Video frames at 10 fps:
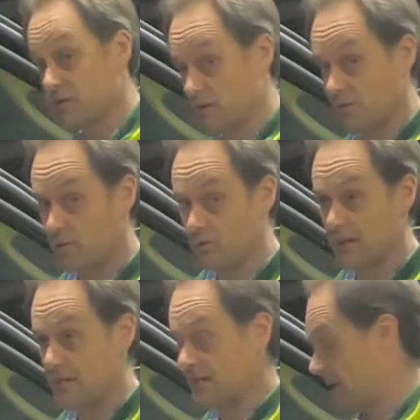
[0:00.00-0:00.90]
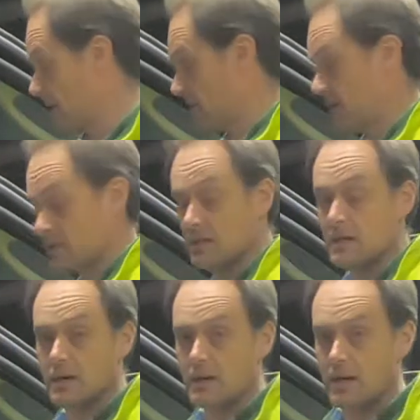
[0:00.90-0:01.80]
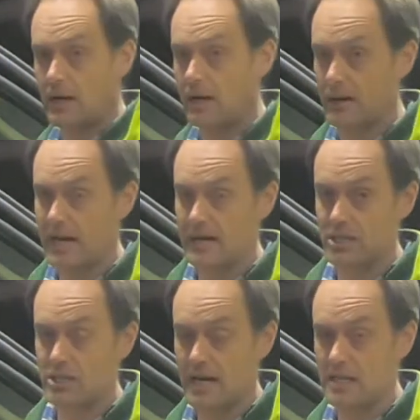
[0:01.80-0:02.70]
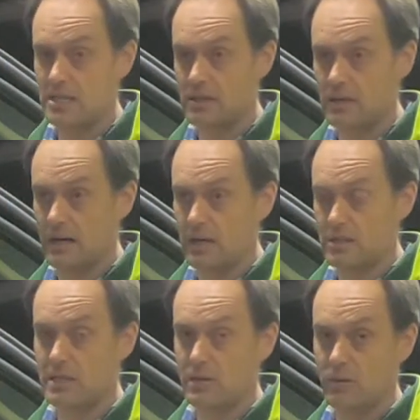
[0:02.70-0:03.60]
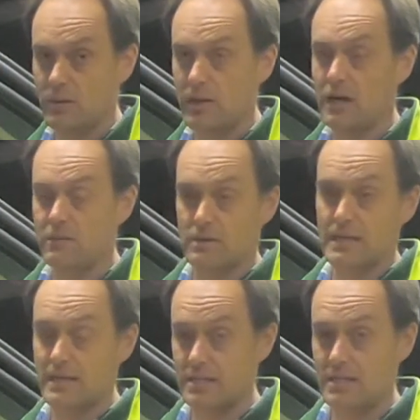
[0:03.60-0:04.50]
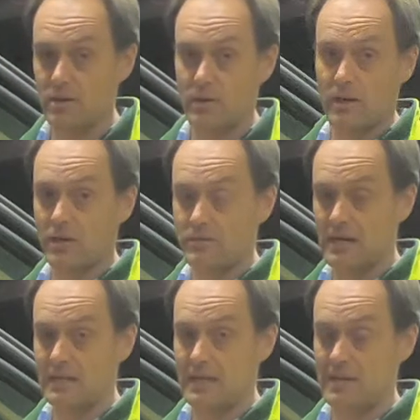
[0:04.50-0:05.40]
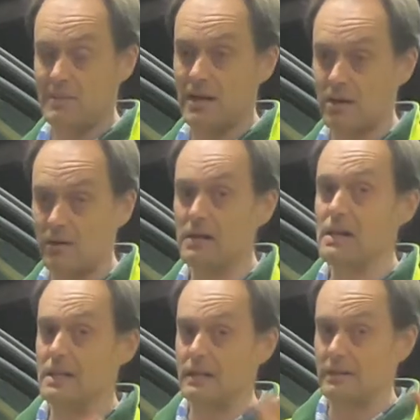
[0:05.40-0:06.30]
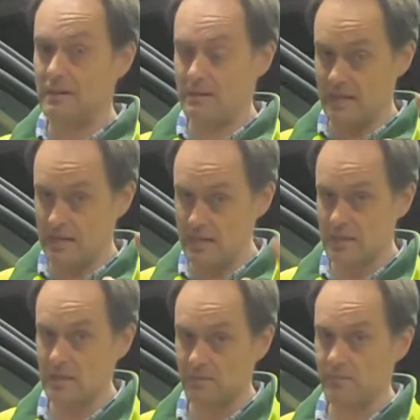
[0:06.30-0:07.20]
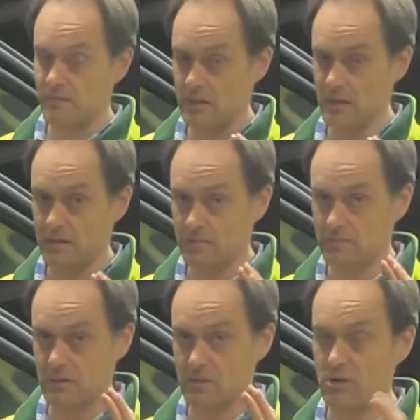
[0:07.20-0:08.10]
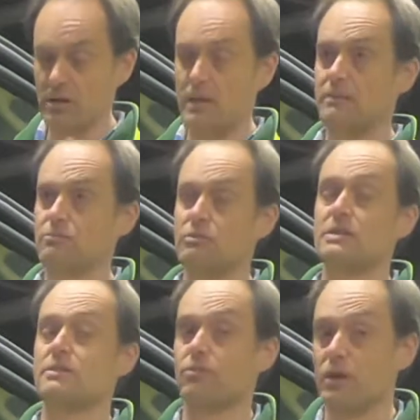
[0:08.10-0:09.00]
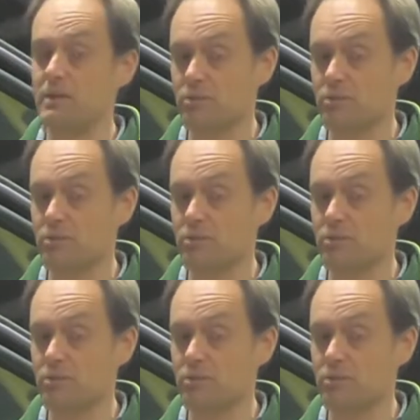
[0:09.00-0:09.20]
for the full detail on this, on how to change a steering wheel over and take your steering wheel off, take the airbag off. It is it's not a risk-free